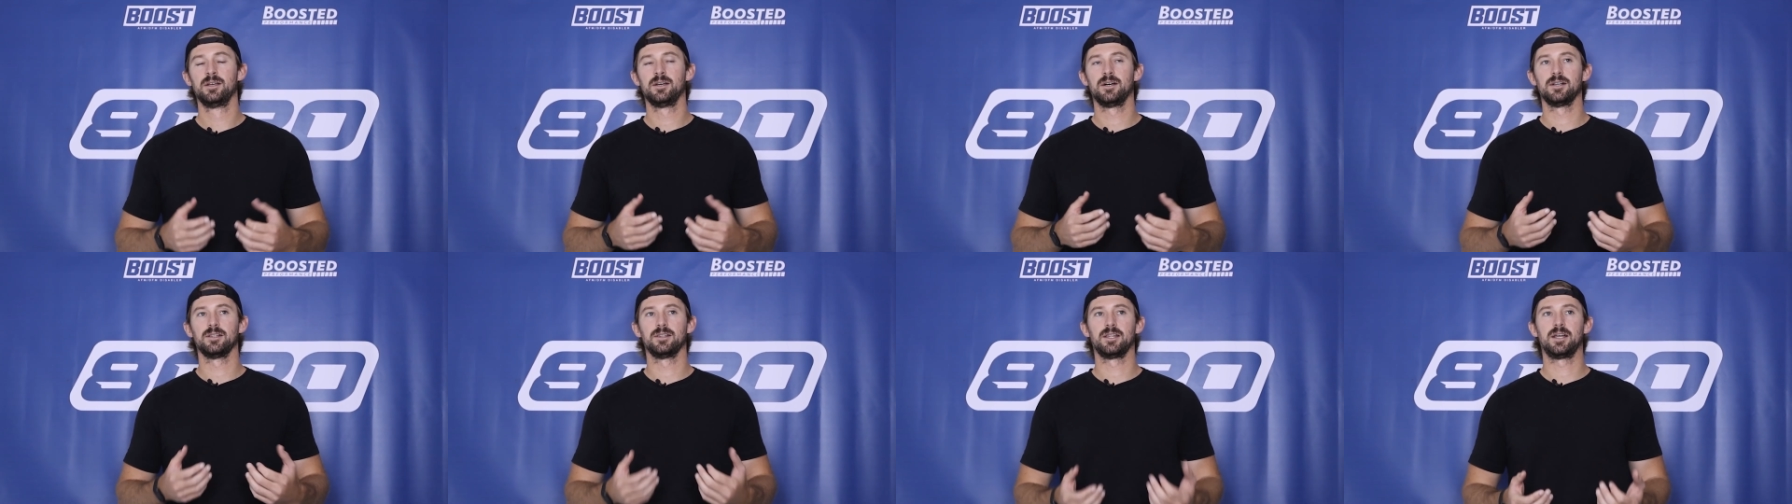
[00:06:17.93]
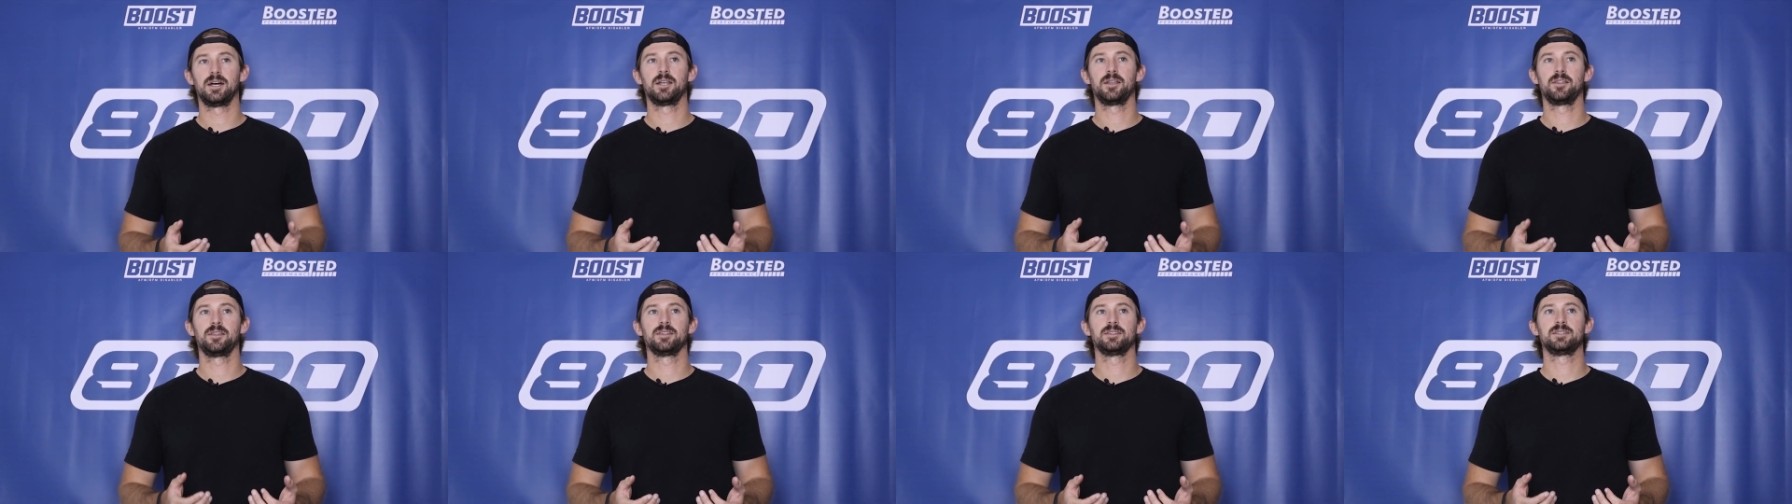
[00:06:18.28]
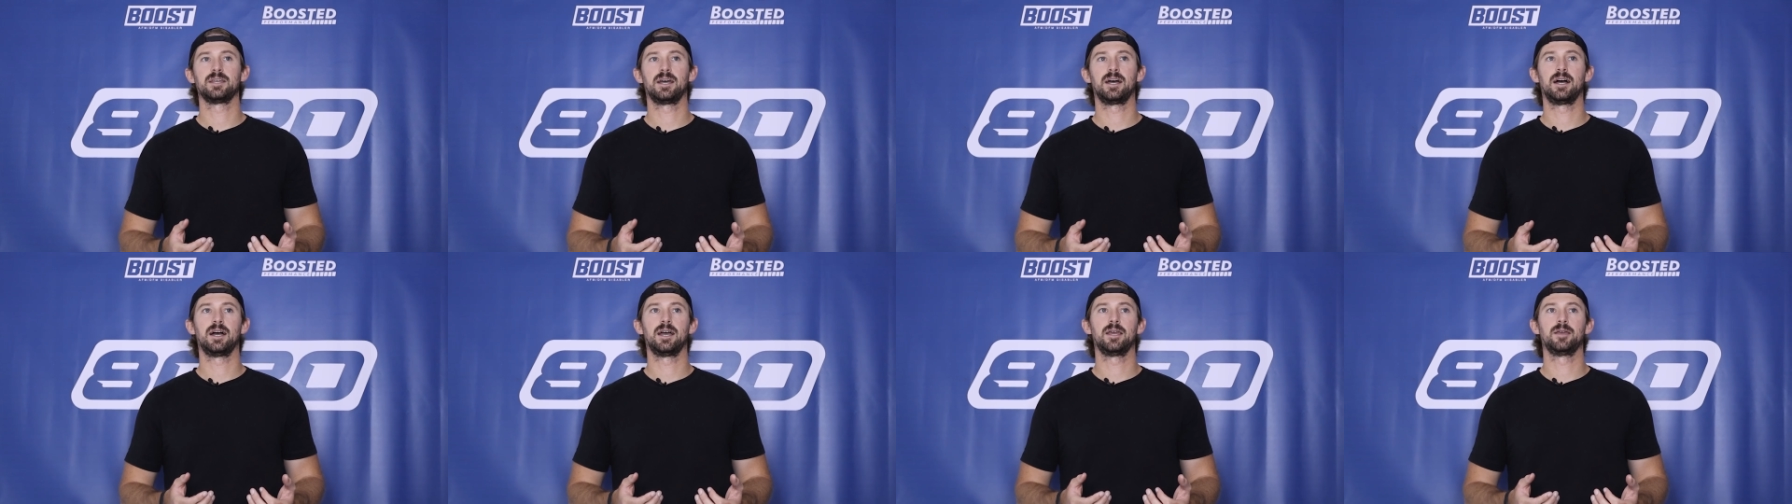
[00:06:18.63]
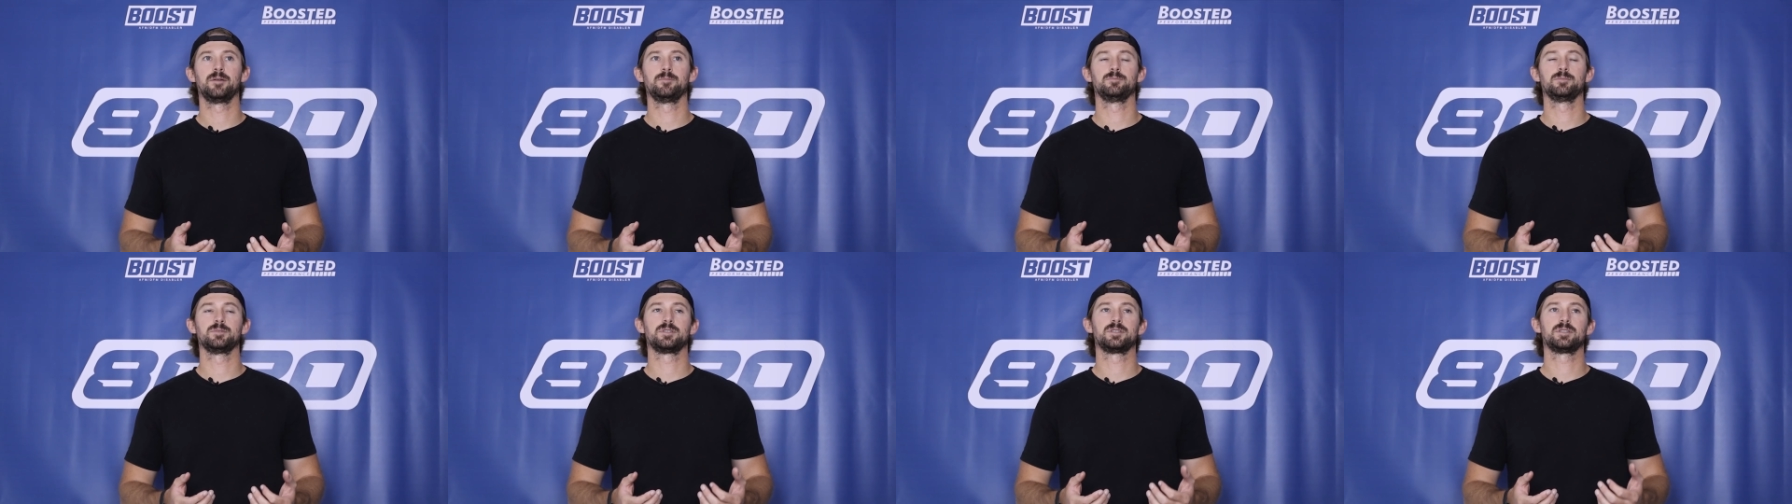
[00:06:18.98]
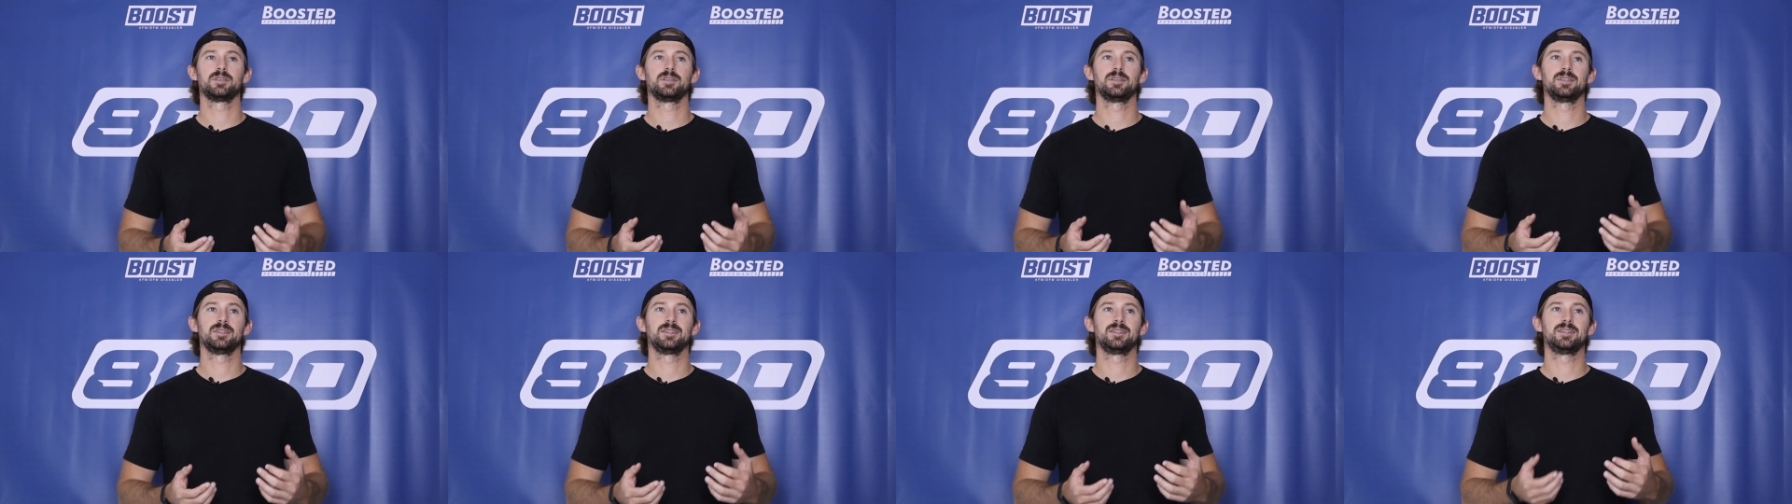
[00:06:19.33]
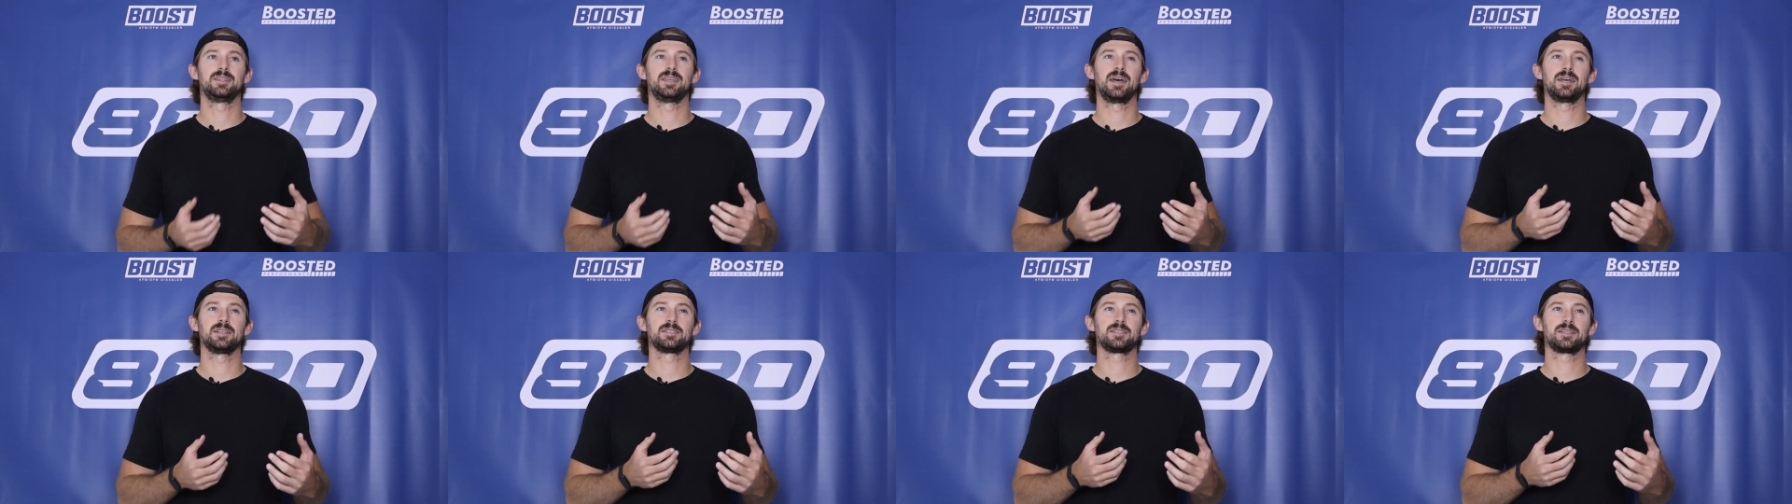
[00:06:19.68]
a lot of the times
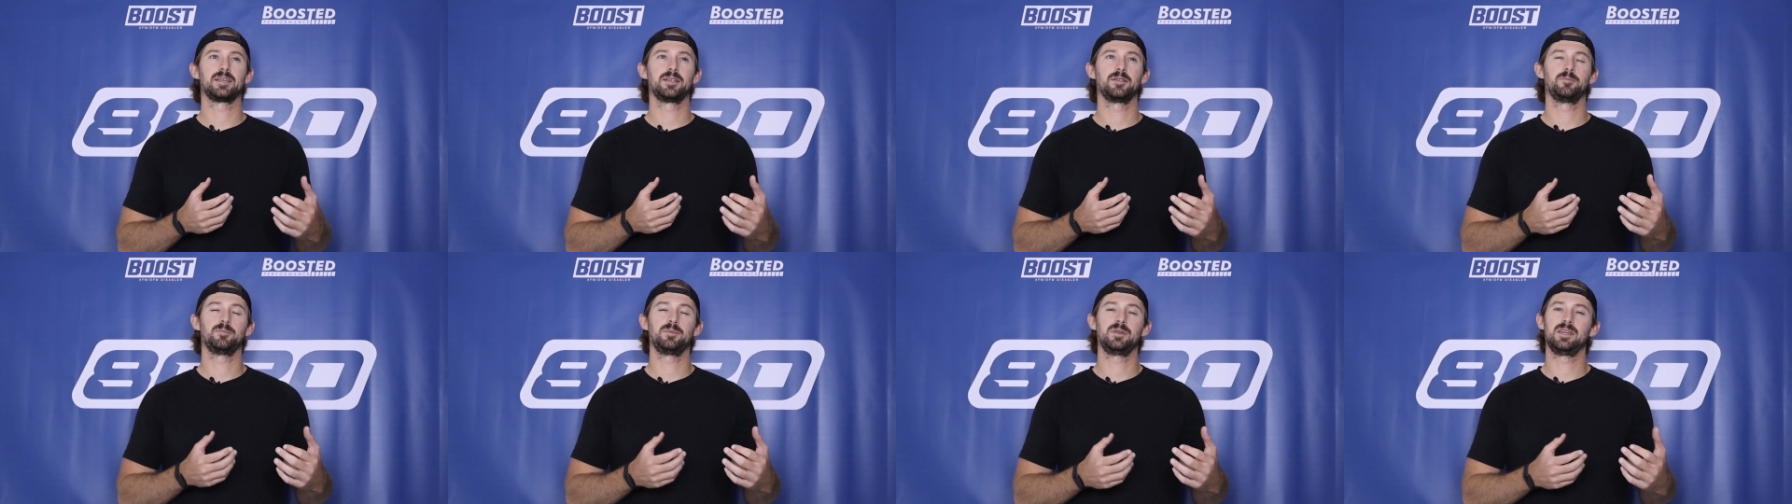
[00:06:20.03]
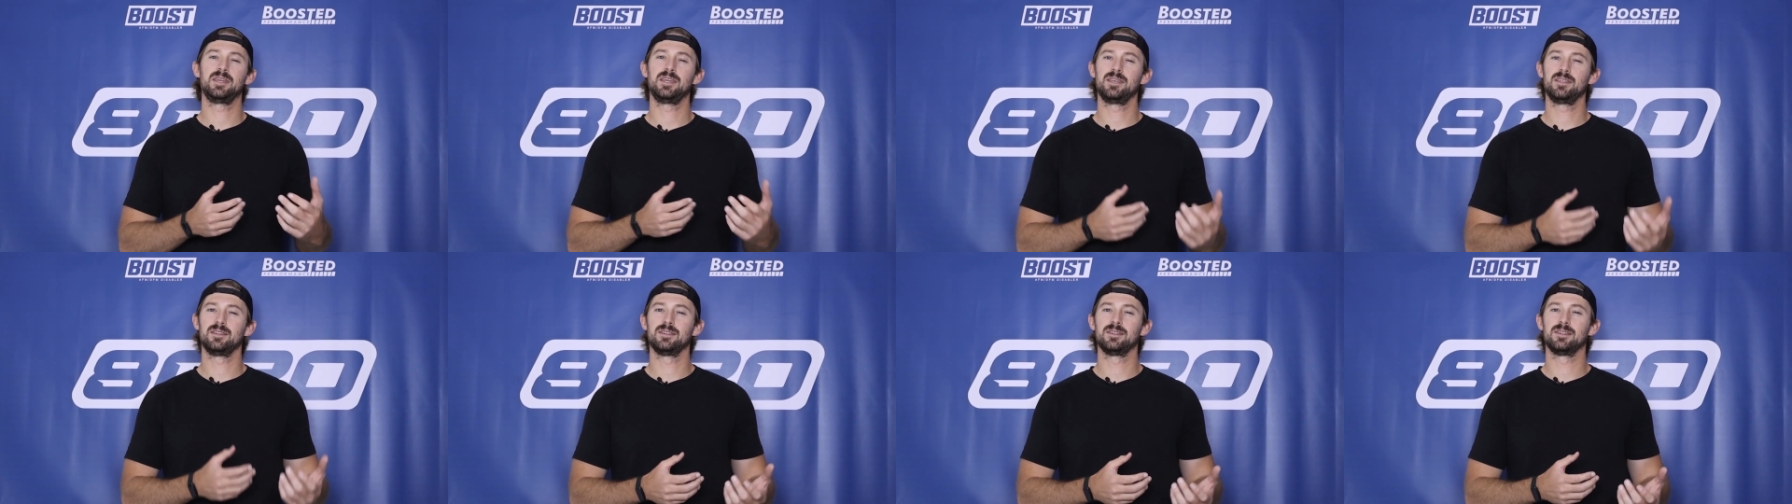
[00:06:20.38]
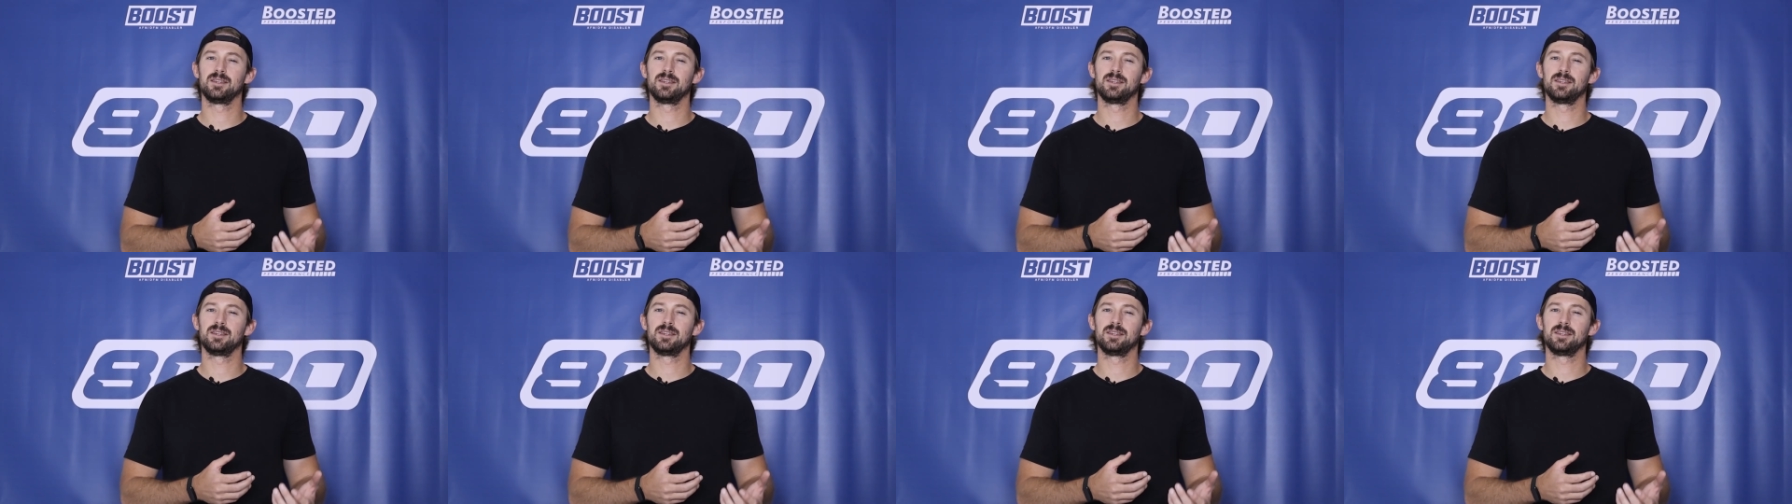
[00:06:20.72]
that's going to be